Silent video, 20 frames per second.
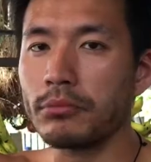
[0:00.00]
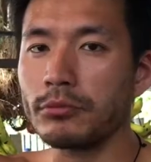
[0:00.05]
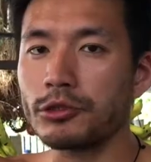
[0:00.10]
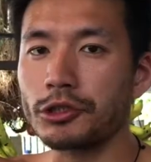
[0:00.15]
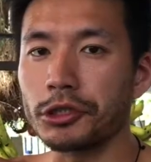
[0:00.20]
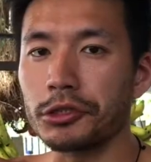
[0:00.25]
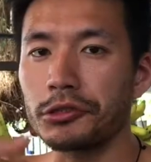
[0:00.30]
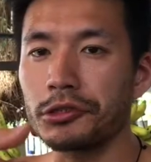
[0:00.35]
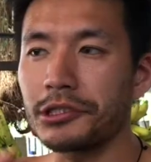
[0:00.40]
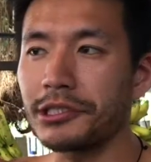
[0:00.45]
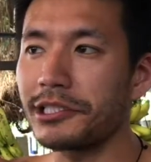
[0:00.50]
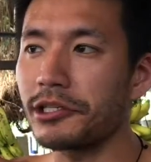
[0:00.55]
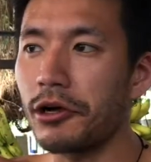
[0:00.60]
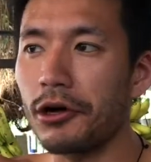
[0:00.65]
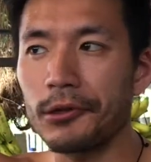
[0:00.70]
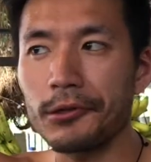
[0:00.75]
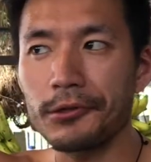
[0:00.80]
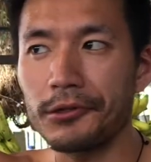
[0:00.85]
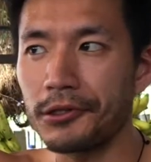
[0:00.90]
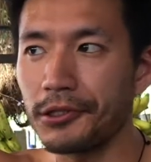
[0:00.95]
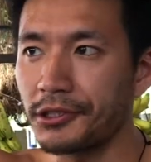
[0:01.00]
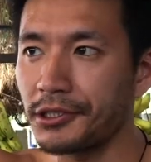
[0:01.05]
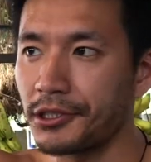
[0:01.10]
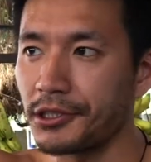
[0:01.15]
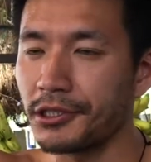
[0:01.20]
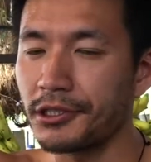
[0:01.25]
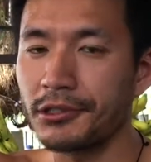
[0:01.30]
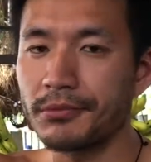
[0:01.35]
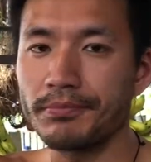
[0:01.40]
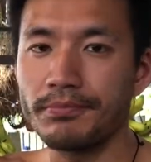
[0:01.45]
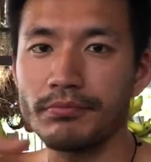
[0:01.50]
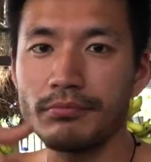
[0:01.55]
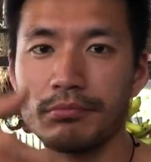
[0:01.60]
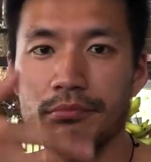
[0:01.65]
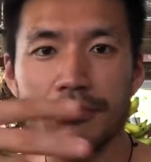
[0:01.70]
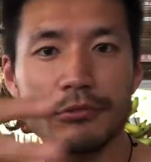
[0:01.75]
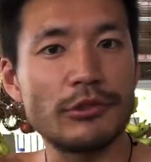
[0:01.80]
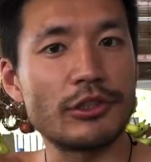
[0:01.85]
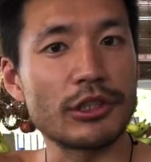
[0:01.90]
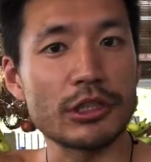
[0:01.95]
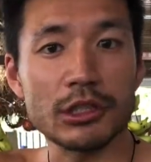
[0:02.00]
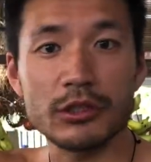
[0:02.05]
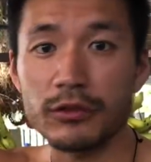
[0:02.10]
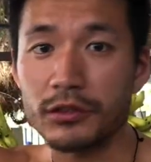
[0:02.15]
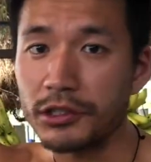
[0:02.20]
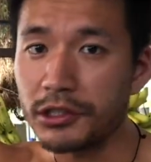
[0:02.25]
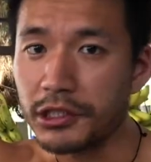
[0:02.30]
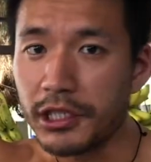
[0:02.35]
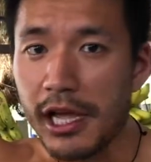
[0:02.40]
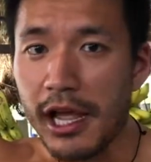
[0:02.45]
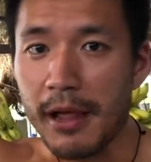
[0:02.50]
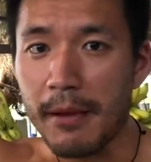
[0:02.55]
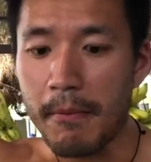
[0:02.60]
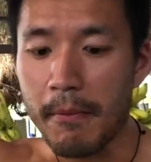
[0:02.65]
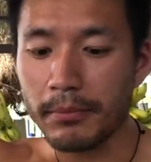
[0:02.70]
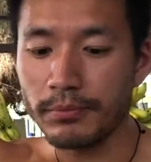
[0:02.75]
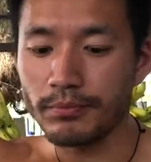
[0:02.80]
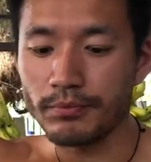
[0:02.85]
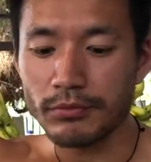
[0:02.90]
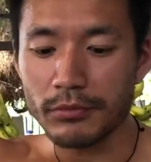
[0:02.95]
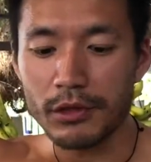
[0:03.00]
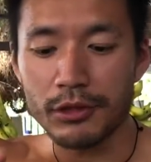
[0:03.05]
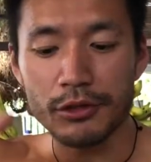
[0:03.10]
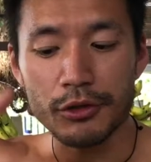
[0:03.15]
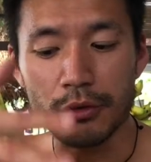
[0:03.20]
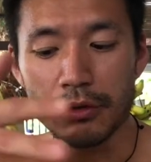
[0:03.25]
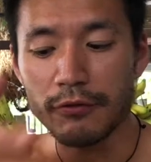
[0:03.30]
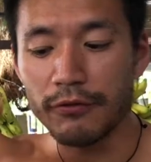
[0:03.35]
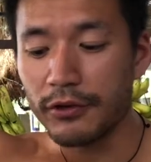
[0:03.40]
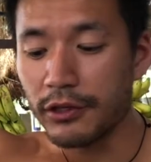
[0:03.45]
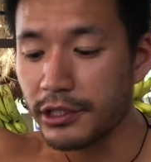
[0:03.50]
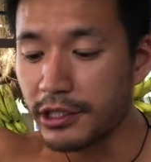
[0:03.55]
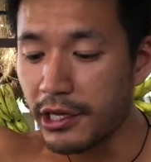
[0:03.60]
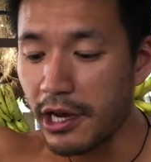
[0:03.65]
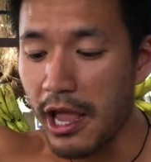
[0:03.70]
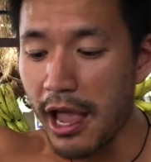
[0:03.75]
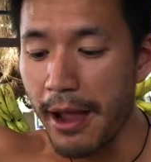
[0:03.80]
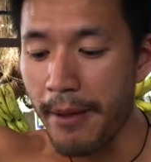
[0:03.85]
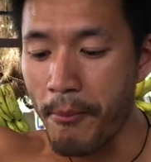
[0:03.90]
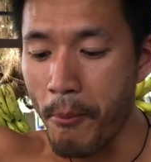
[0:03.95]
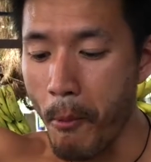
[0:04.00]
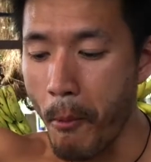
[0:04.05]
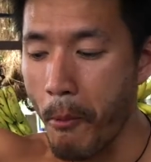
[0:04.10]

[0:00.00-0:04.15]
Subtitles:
So look at all of this as just for today. Do it for today.